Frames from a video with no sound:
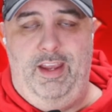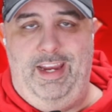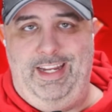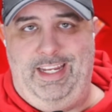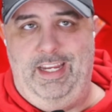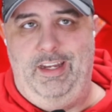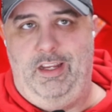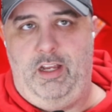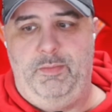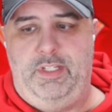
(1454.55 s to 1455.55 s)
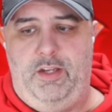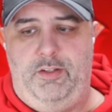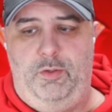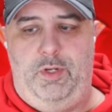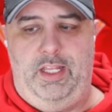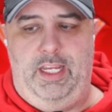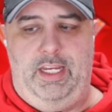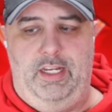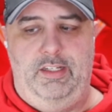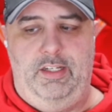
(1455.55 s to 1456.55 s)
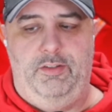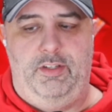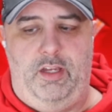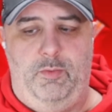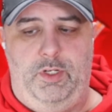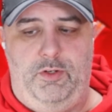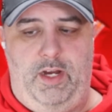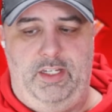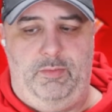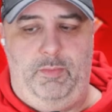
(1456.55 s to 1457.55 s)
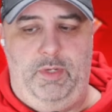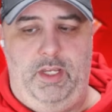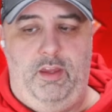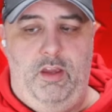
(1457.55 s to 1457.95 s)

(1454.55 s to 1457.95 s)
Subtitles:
And again, it comes down to, can they get a deal done with Trey Smith?